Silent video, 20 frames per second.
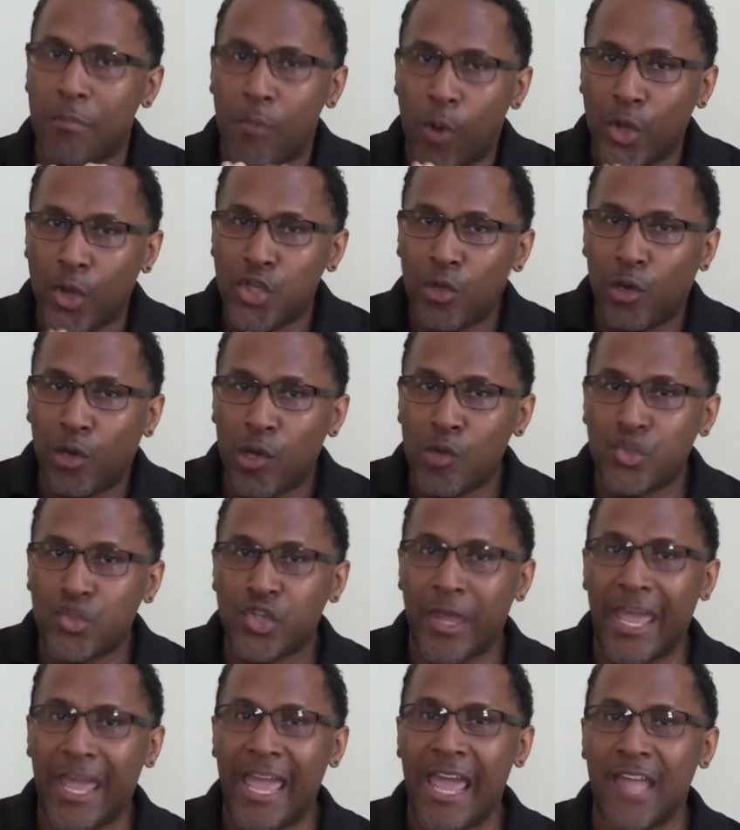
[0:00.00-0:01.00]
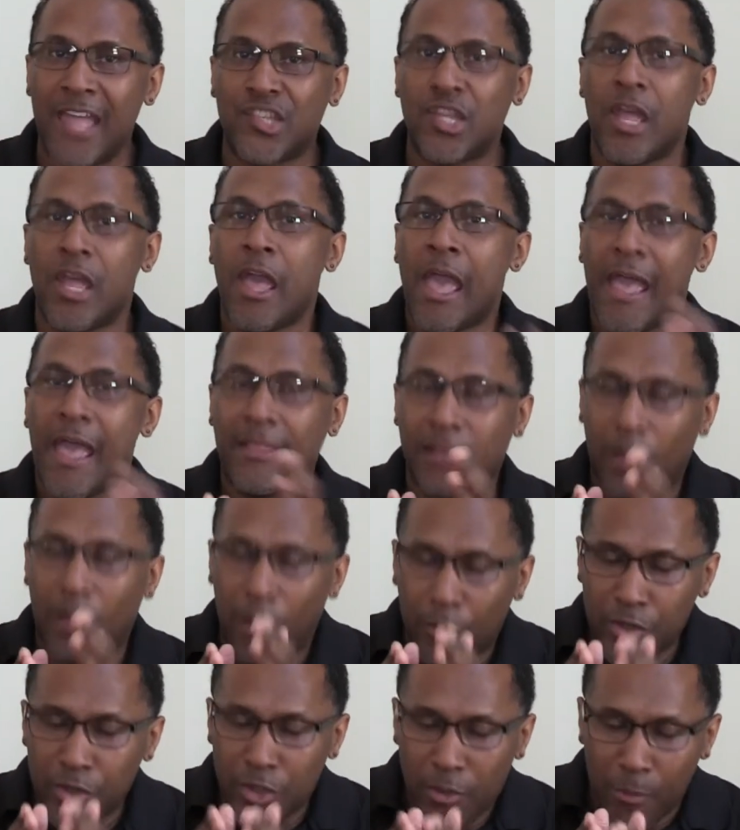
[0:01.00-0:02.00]
you lose your edge. And
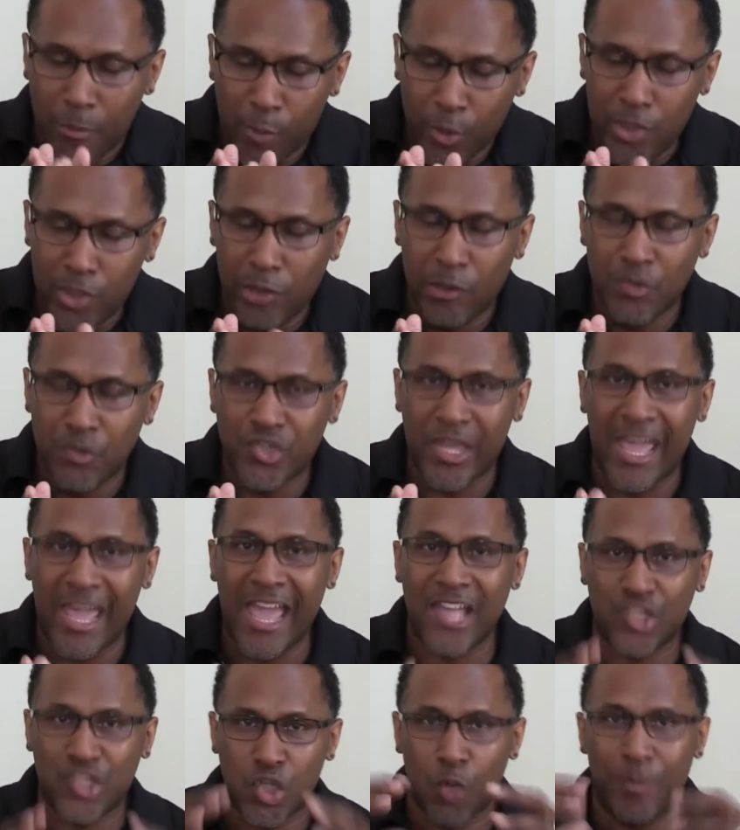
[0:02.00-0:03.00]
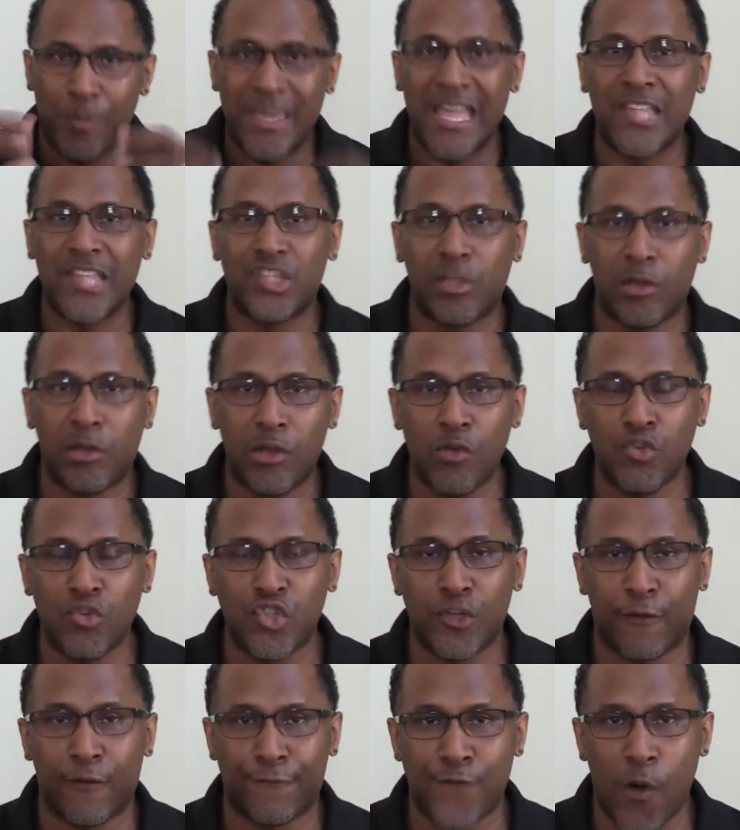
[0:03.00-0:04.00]
the more you lose your edge, you'll begin to
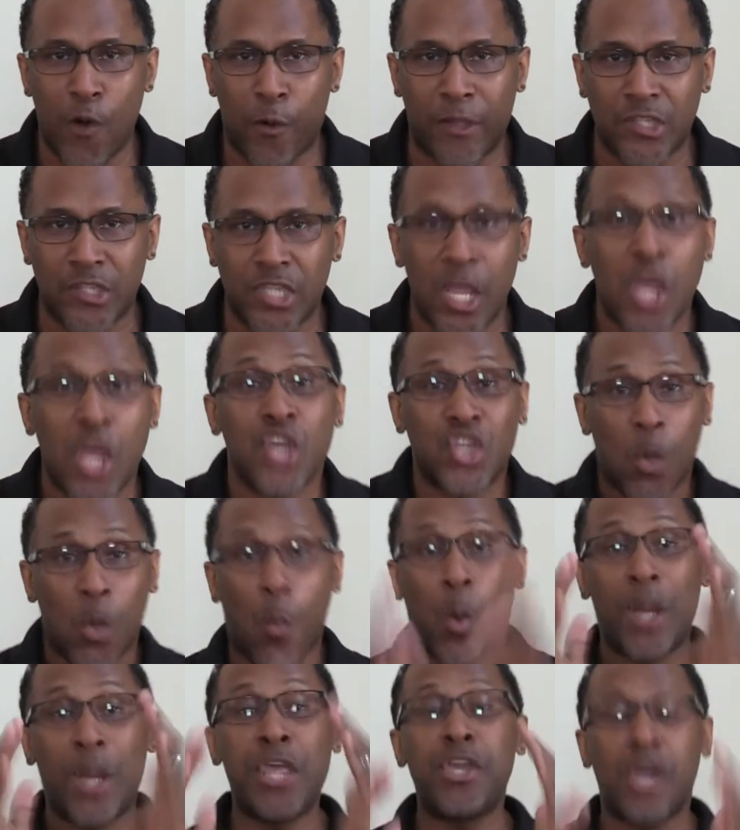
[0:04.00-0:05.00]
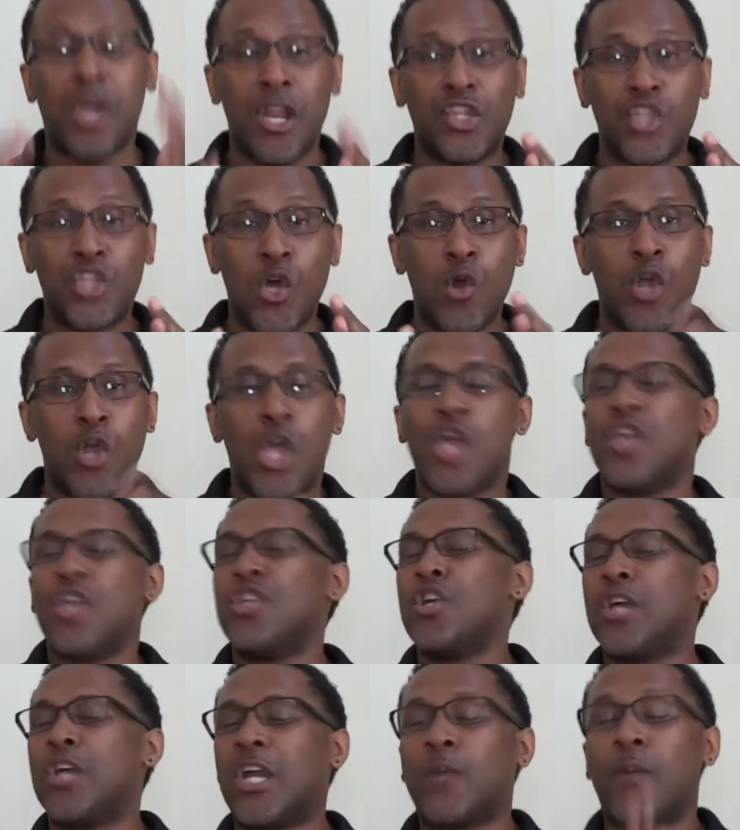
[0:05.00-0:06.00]
lose your focus. So what are you going to do?
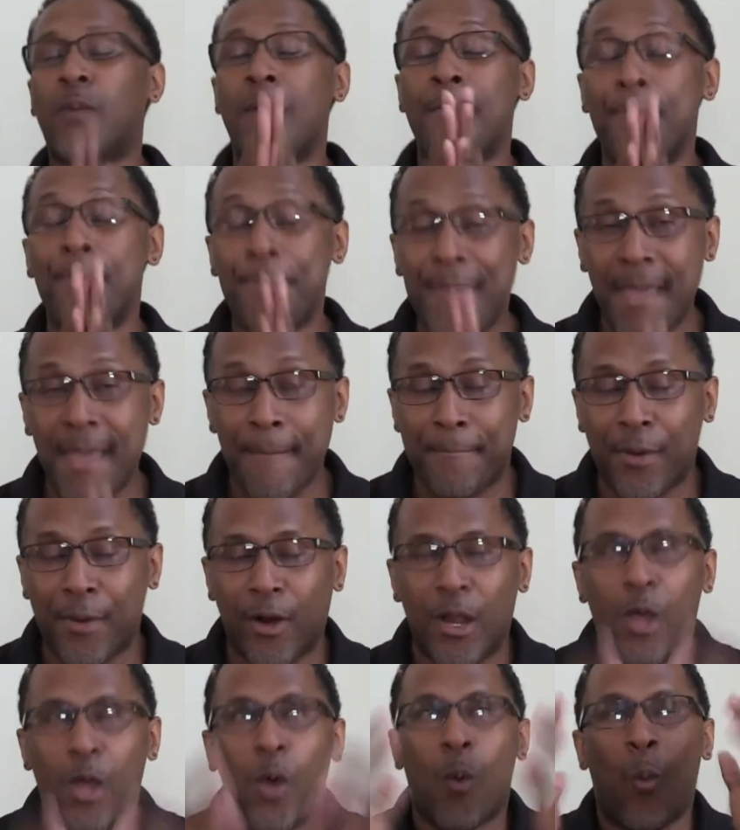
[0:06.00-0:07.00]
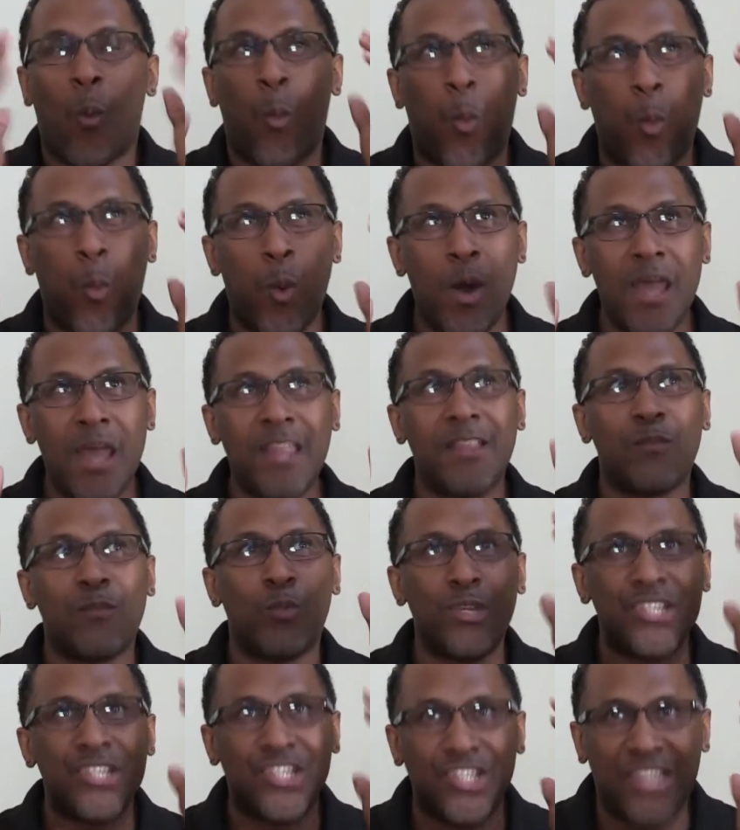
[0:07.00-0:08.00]
You're going to remember what
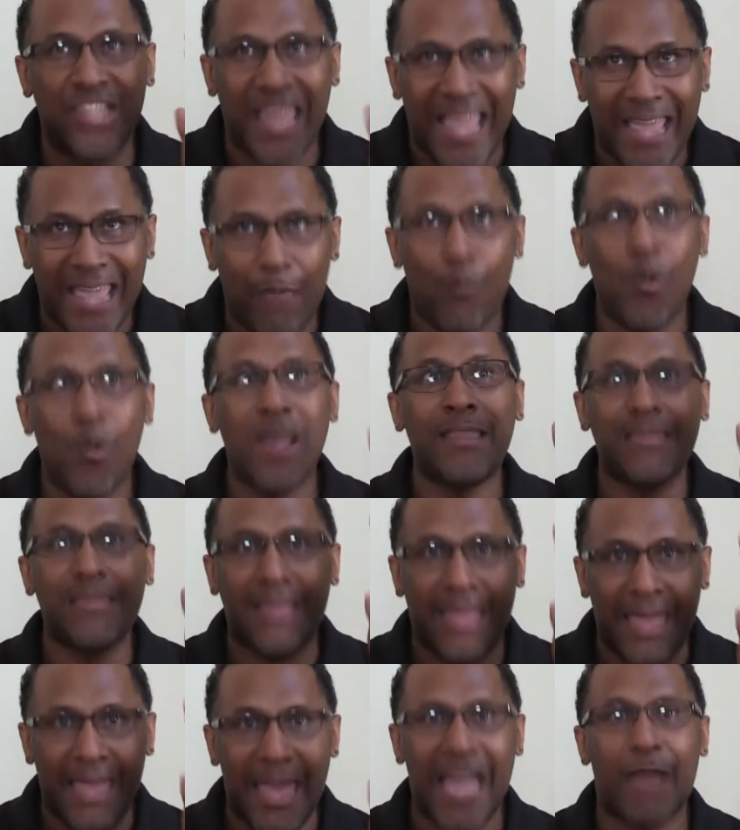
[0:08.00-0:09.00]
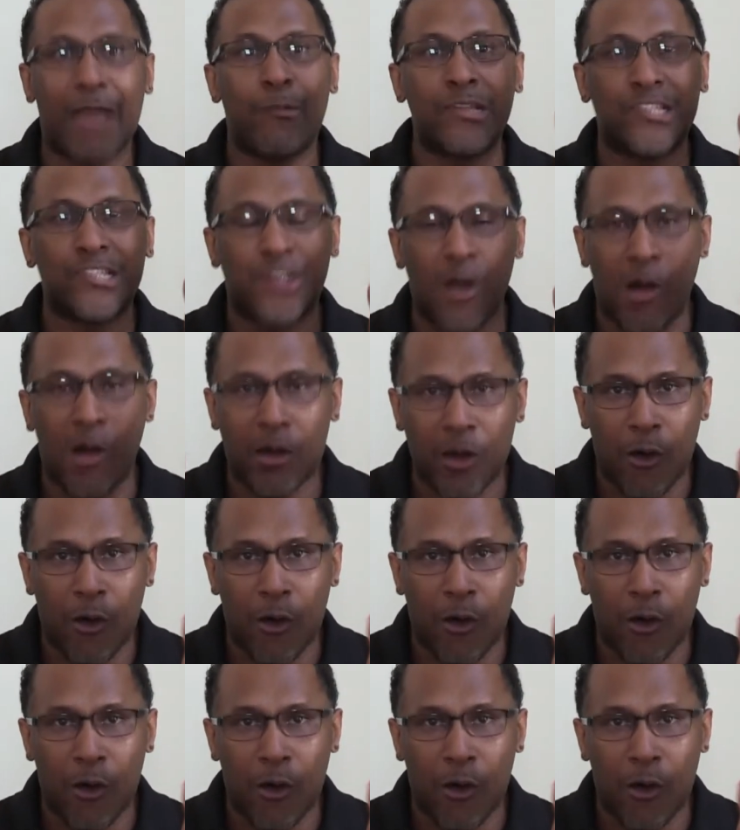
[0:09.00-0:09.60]
the heck was going